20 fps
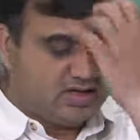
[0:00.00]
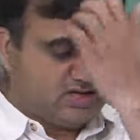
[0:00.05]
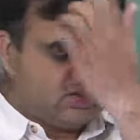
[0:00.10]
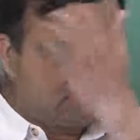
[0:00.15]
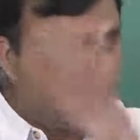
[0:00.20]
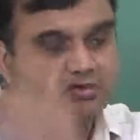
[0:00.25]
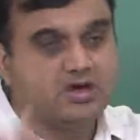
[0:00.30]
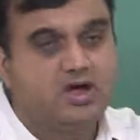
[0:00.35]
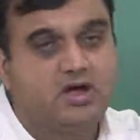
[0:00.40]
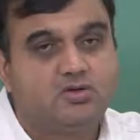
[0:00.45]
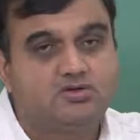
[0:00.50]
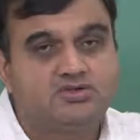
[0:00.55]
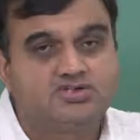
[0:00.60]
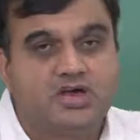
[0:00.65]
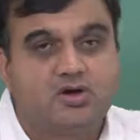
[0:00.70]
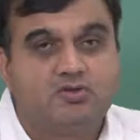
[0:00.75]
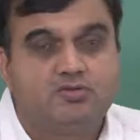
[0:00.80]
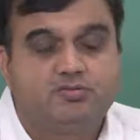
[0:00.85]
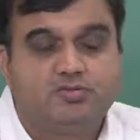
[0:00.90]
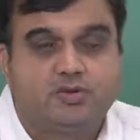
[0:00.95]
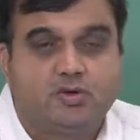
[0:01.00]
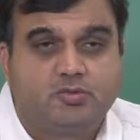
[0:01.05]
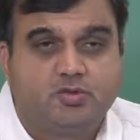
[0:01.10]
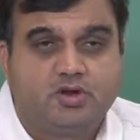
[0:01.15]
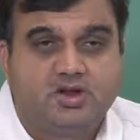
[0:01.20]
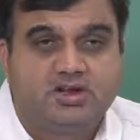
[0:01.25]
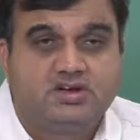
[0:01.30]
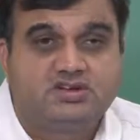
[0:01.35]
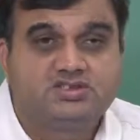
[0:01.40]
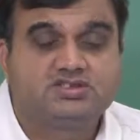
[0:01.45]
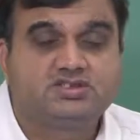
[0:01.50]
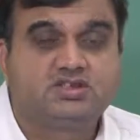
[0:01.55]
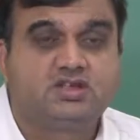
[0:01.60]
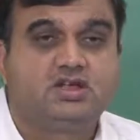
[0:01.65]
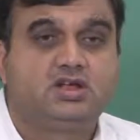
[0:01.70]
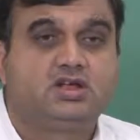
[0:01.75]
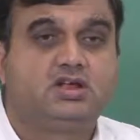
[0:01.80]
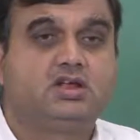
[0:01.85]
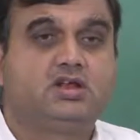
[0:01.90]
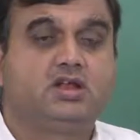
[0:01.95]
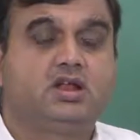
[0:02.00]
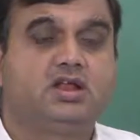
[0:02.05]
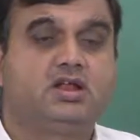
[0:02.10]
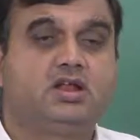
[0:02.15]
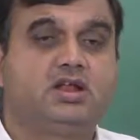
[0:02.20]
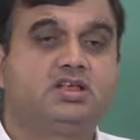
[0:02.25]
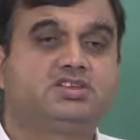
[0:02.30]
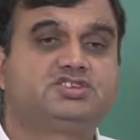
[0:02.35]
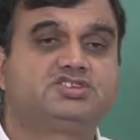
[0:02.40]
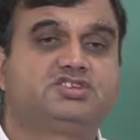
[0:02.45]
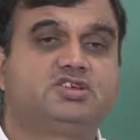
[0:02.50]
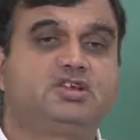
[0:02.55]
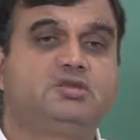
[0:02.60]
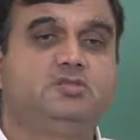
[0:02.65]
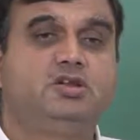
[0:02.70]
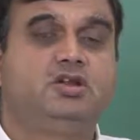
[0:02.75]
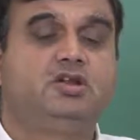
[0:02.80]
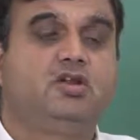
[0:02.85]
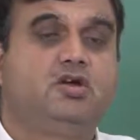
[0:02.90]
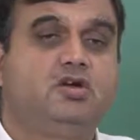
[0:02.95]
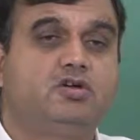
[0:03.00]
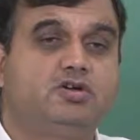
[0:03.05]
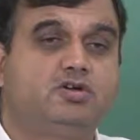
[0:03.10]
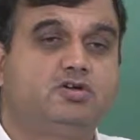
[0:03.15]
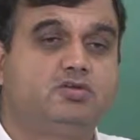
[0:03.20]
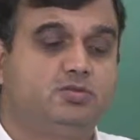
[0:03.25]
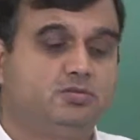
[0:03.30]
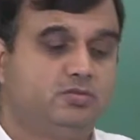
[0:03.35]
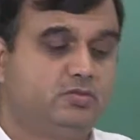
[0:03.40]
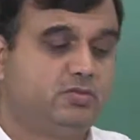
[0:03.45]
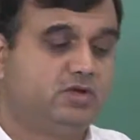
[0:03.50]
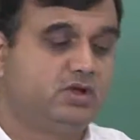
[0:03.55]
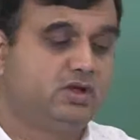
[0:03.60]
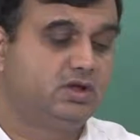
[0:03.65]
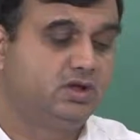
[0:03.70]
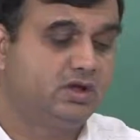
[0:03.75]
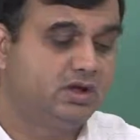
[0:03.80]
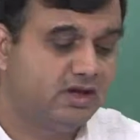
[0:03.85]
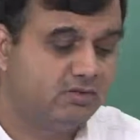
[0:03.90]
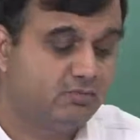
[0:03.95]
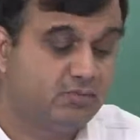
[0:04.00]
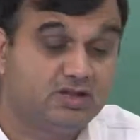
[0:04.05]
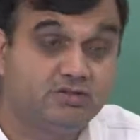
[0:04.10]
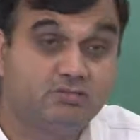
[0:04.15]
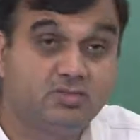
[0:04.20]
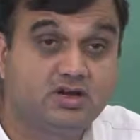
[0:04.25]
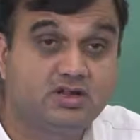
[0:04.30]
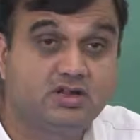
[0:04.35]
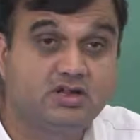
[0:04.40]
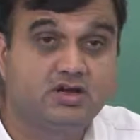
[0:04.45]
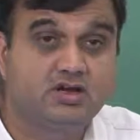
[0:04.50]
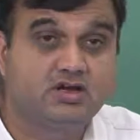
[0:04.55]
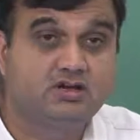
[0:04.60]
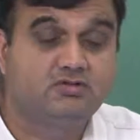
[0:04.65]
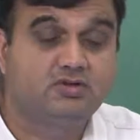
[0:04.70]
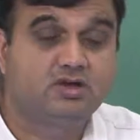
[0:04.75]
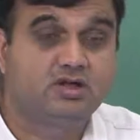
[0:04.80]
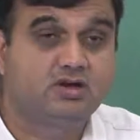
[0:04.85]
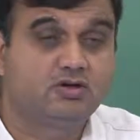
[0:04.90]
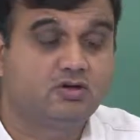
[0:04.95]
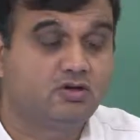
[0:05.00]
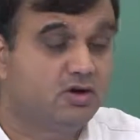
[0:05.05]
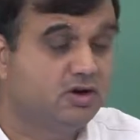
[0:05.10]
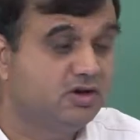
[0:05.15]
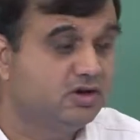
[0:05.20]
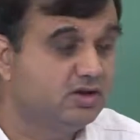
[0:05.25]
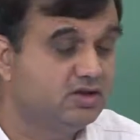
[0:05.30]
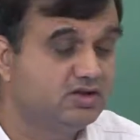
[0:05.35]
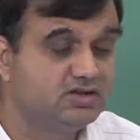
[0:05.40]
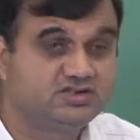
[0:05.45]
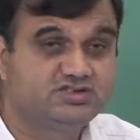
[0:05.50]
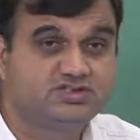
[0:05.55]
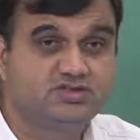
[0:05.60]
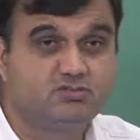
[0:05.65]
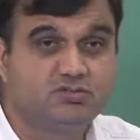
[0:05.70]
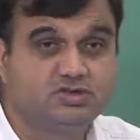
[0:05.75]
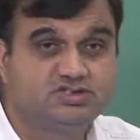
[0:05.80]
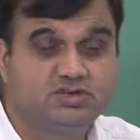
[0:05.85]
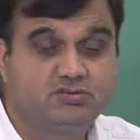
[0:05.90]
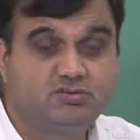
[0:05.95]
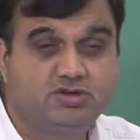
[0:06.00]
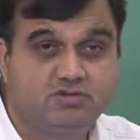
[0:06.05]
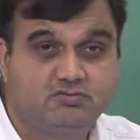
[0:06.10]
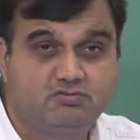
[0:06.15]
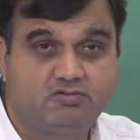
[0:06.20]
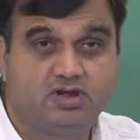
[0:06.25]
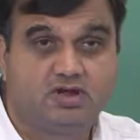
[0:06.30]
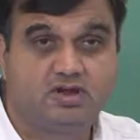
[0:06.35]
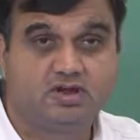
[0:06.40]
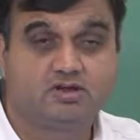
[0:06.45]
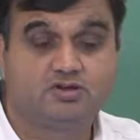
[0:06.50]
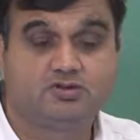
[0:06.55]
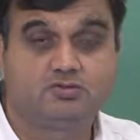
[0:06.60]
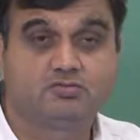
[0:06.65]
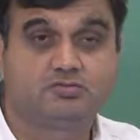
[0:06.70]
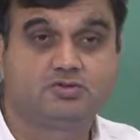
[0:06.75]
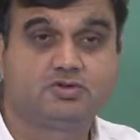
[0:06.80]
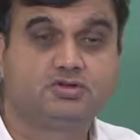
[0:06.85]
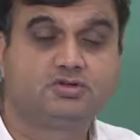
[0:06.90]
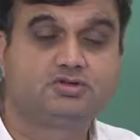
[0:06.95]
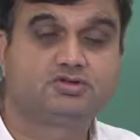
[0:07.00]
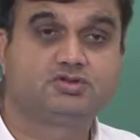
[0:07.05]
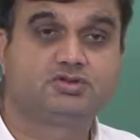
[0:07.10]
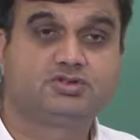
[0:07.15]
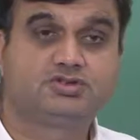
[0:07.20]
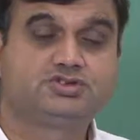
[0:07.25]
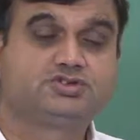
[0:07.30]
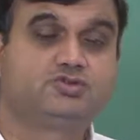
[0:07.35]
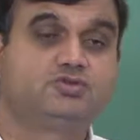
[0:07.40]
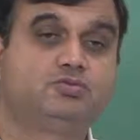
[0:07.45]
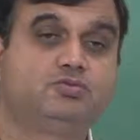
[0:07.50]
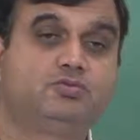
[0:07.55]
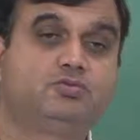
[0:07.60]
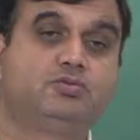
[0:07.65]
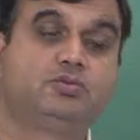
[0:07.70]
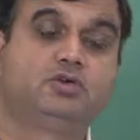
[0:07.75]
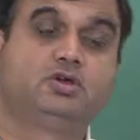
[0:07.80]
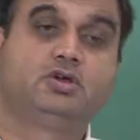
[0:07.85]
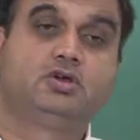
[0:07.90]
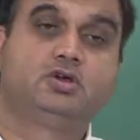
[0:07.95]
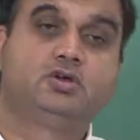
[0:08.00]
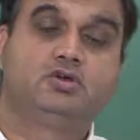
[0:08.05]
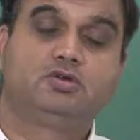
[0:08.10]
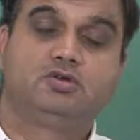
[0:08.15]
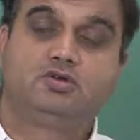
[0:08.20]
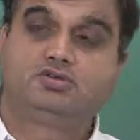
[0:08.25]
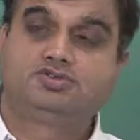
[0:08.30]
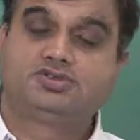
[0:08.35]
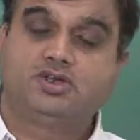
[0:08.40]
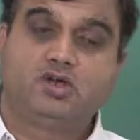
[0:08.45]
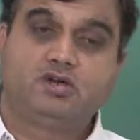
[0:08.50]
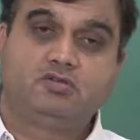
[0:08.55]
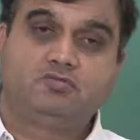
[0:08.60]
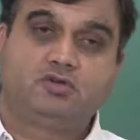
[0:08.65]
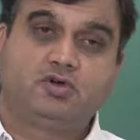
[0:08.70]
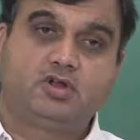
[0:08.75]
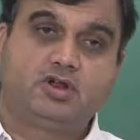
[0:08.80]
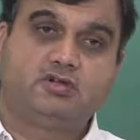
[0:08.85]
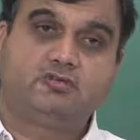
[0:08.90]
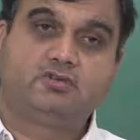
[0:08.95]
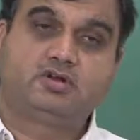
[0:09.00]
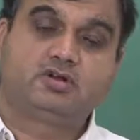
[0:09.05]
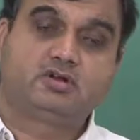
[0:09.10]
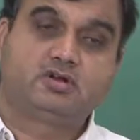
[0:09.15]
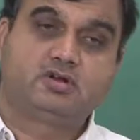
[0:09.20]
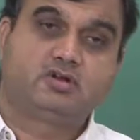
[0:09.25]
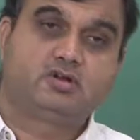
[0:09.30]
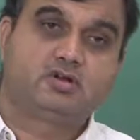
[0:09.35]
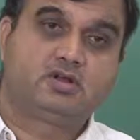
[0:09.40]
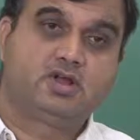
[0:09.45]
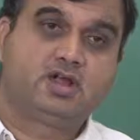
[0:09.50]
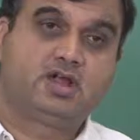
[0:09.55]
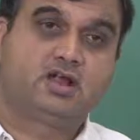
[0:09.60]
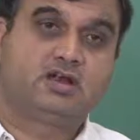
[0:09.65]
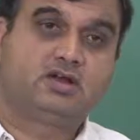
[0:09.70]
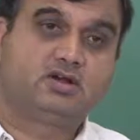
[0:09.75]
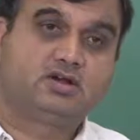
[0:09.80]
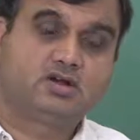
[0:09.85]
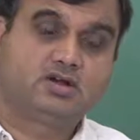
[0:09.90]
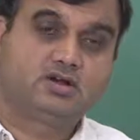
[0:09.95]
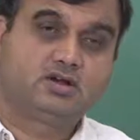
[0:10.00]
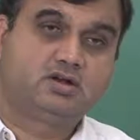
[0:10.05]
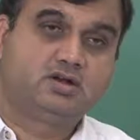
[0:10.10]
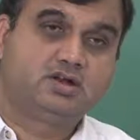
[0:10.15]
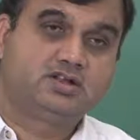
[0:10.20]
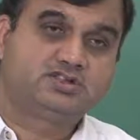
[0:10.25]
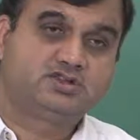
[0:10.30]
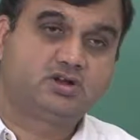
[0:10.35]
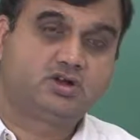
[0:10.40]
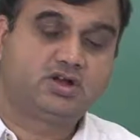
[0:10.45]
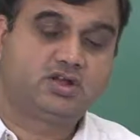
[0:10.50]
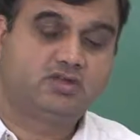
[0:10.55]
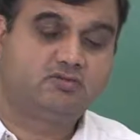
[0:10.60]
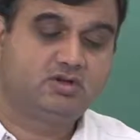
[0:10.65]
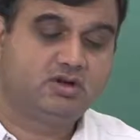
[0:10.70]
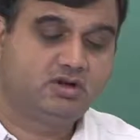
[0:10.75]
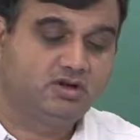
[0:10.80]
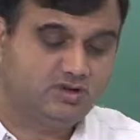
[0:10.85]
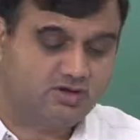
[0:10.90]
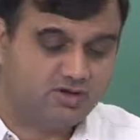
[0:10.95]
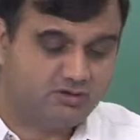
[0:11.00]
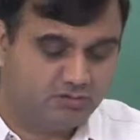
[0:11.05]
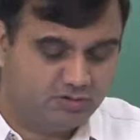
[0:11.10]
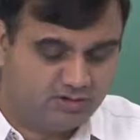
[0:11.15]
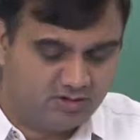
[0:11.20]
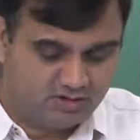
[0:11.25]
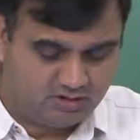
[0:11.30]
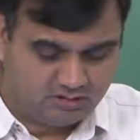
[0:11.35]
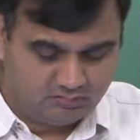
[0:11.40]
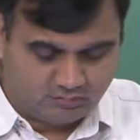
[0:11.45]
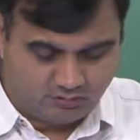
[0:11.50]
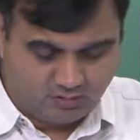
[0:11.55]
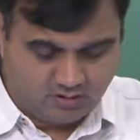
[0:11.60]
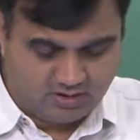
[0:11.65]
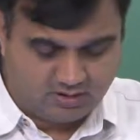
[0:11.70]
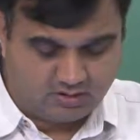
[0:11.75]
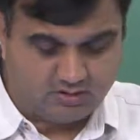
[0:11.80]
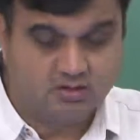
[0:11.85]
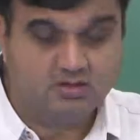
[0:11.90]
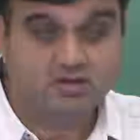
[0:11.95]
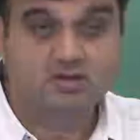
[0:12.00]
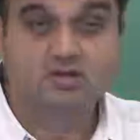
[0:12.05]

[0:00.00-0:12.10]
as to how sound propagates in an extremely long tube uh, and mathematically we can call it a semi-infinite tube. So, this tube goes on forever and it does not have a terminating point.